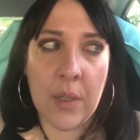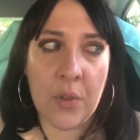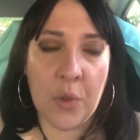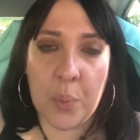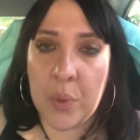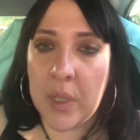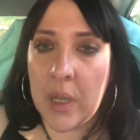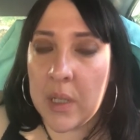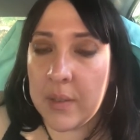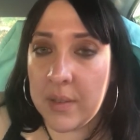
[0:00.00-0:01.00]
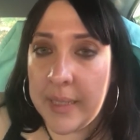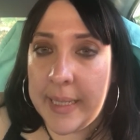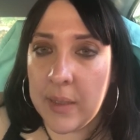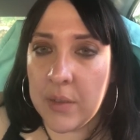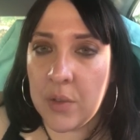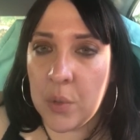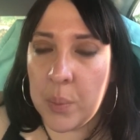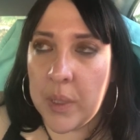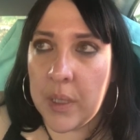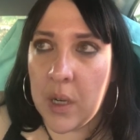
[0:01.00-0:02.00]
to bring our skills, to
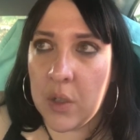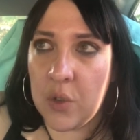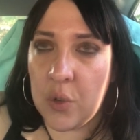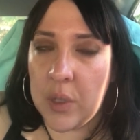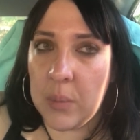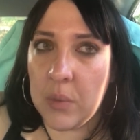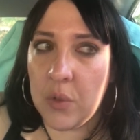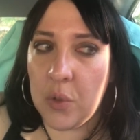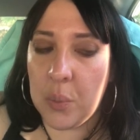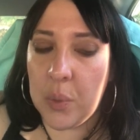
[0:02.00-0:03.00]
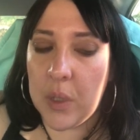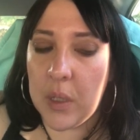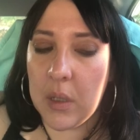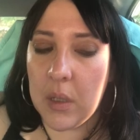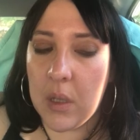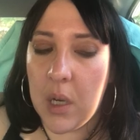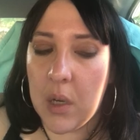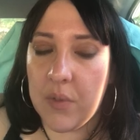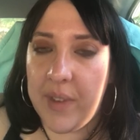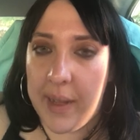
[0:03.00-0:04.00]
bring our dreams, to bring
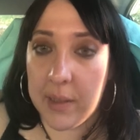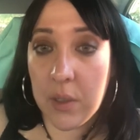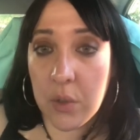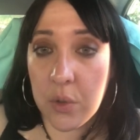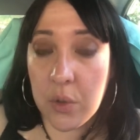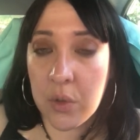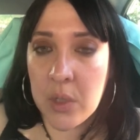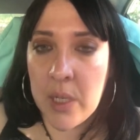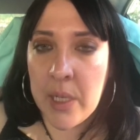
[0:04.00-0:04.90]
our values